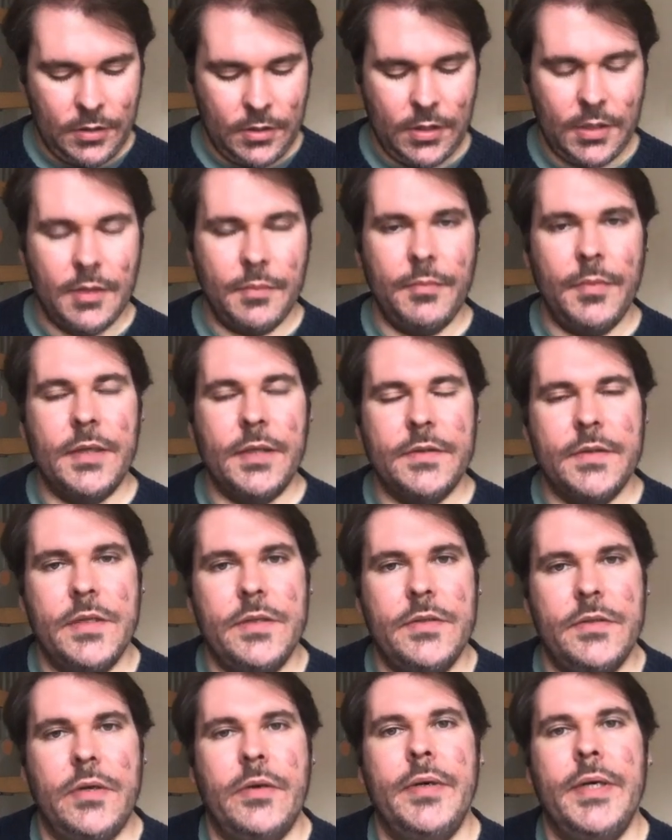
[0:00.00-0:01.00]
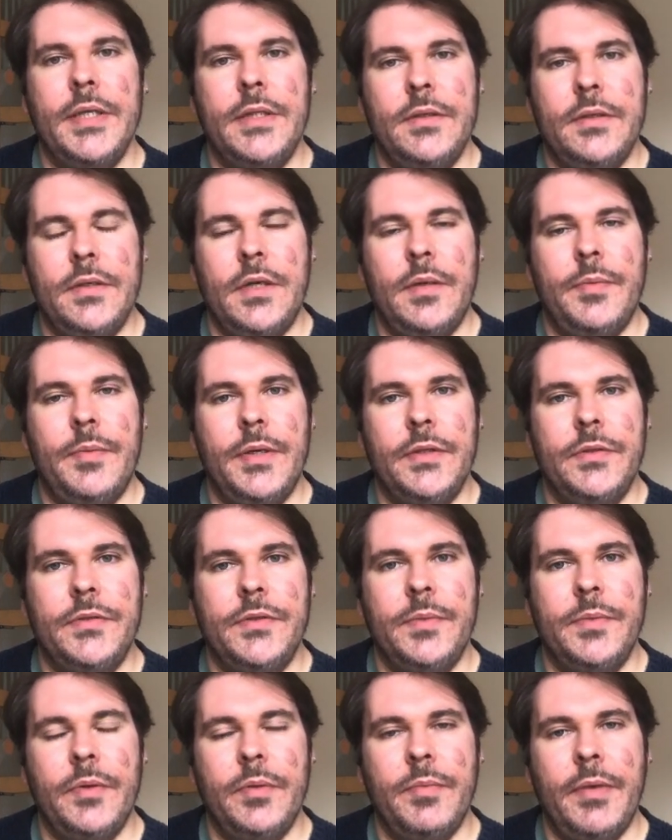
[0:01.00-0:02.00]
um, as I saw it about
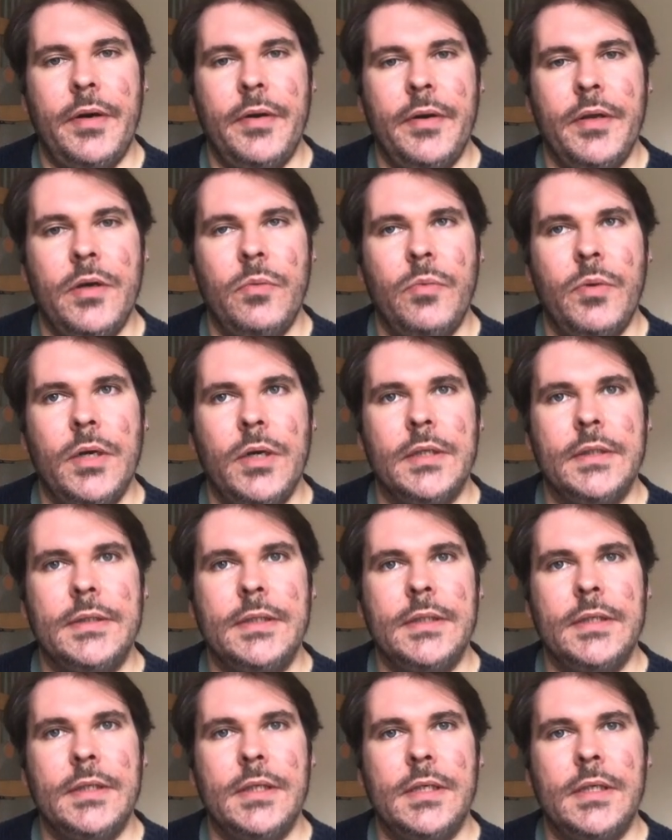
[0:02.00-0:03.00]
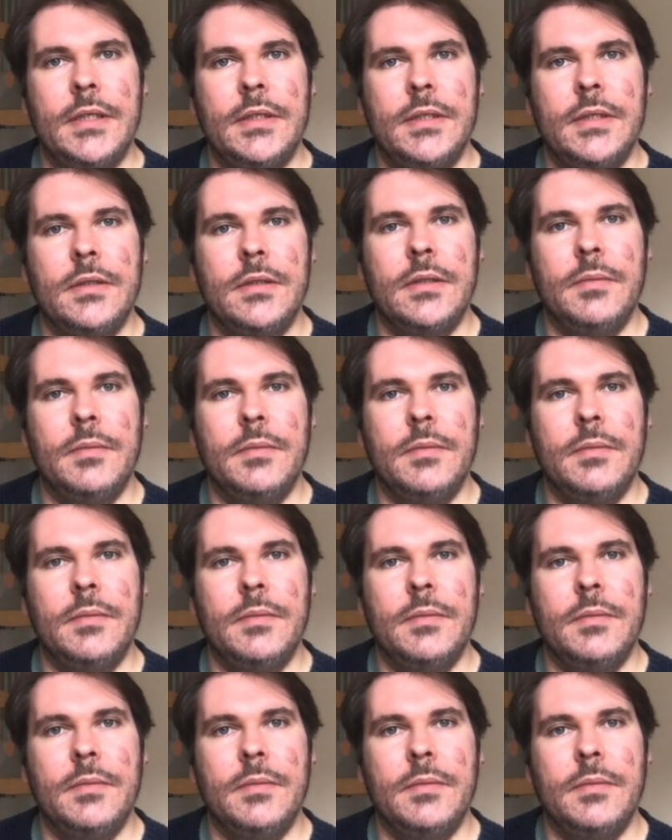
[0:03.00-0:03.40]
Super Mario World uh,